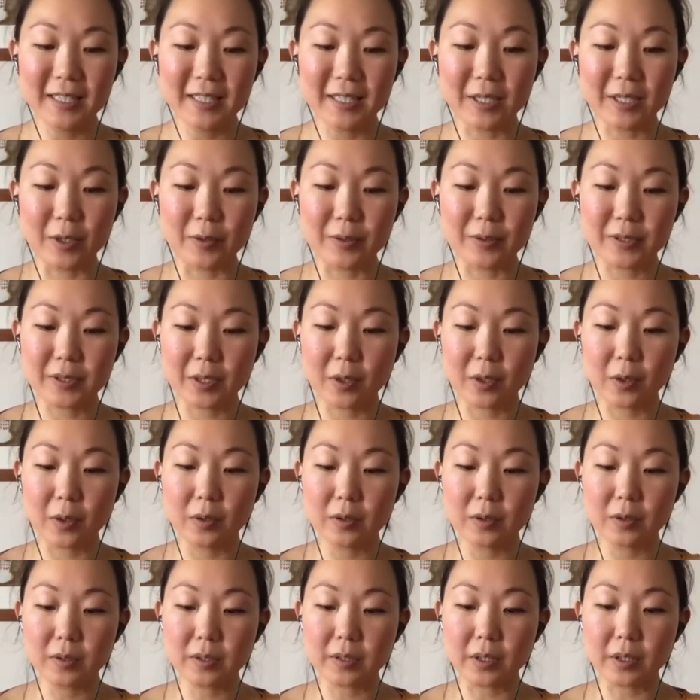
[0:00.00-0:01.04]

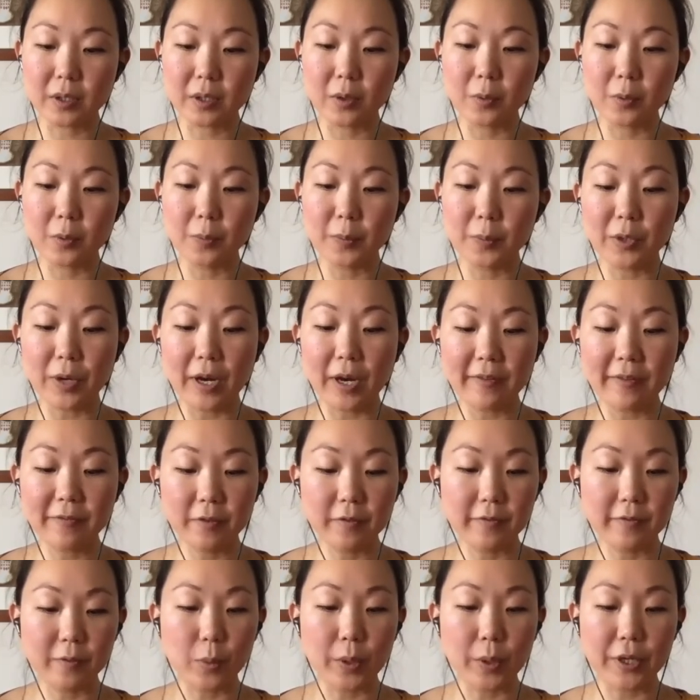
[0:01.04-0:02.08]
so be grateful
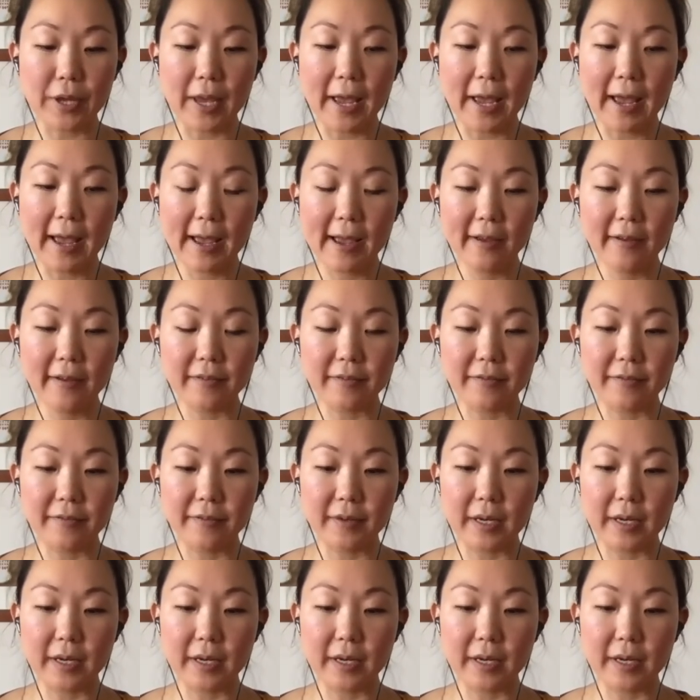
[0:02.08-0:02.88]
for what you have.